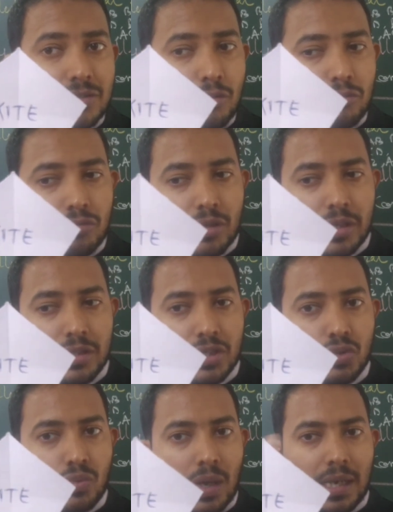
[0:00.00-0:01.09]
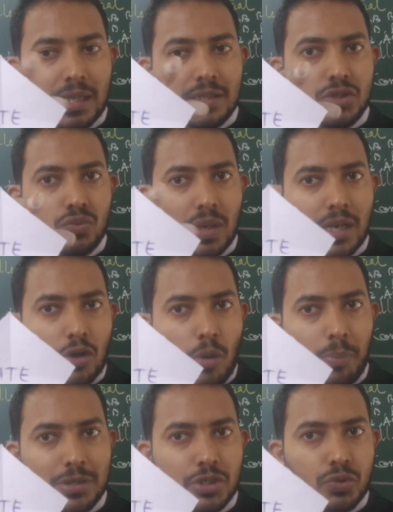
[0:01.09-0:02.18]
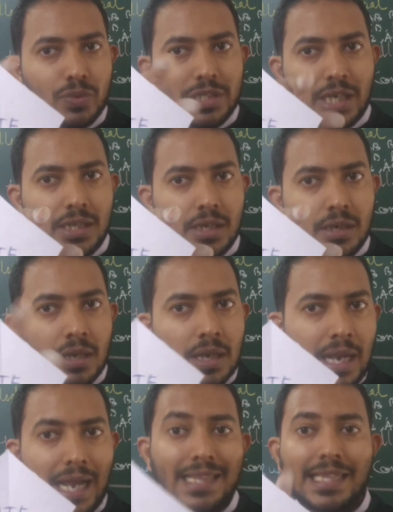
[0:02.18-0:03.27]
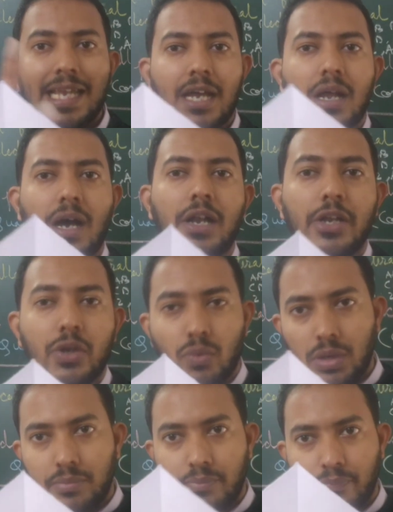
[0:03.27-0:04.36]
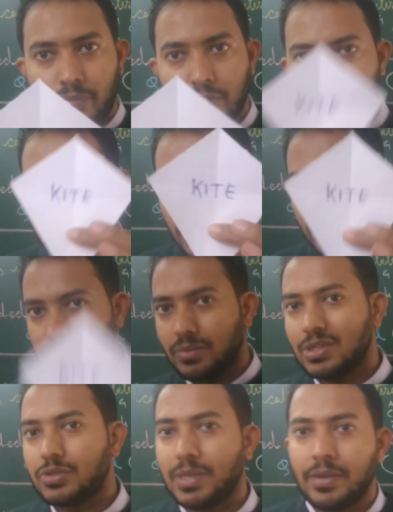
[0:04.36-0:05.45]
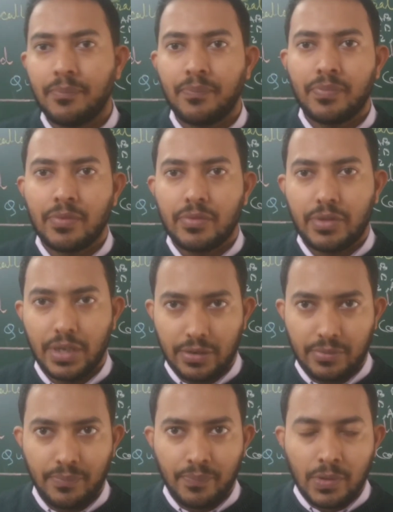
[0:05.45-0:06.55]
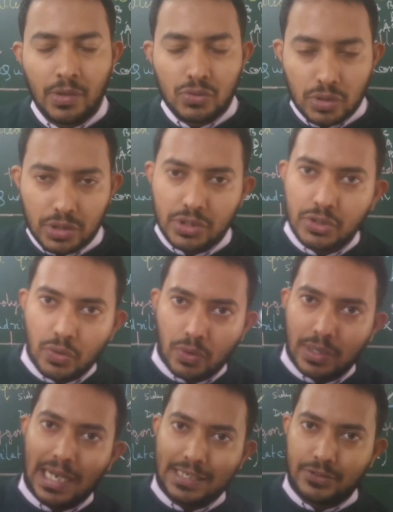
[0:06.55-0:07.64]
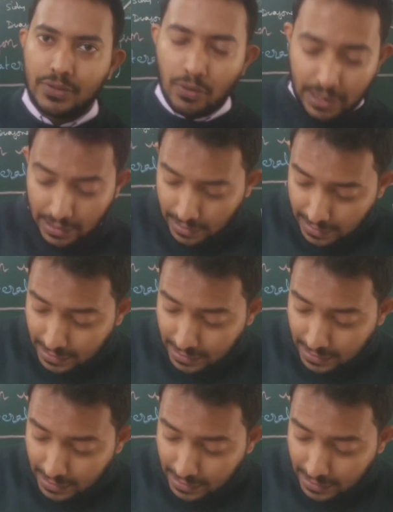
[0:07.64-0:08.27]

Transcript: So this one and this one are opposite to each other and they are unequal. This condition must be there. So this is your kite. Okay.